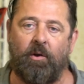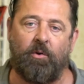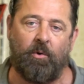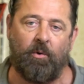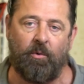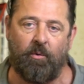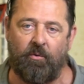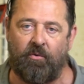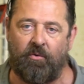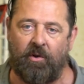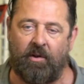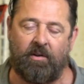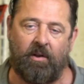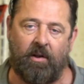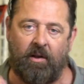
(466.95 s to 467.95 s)
to
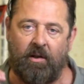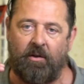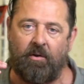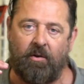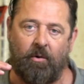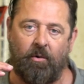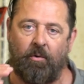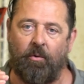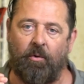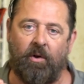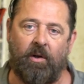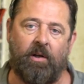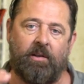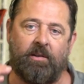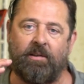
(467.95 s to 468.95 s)
60
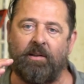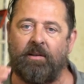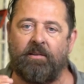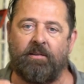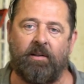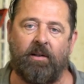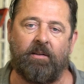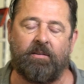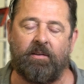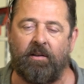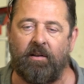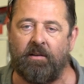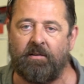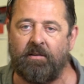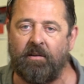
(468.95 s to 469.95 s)
degrees
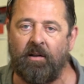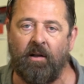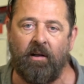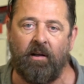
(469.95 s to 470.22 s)
Celsius.